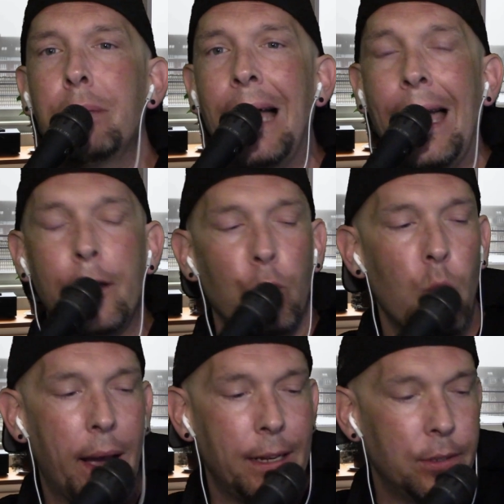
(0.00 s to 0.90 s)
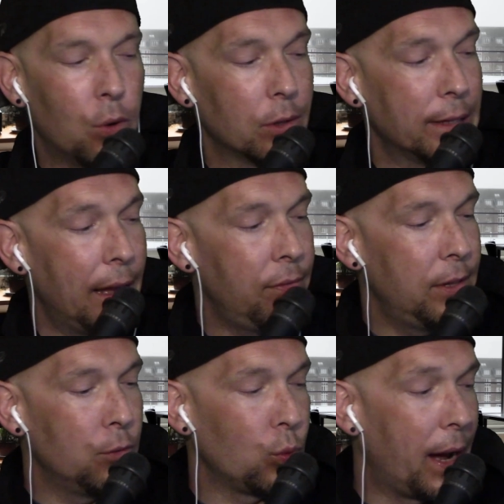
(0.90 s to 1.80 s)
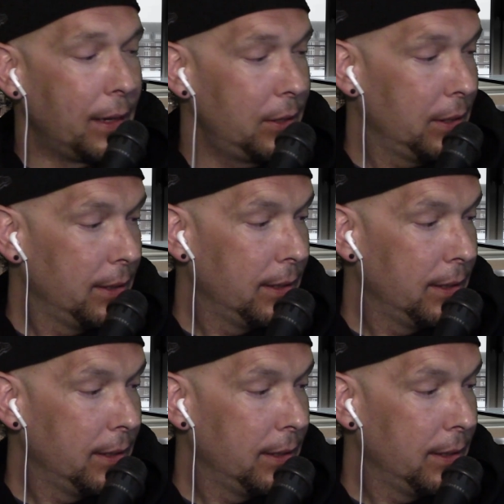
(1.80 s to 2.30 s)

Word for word: black or white or left and right.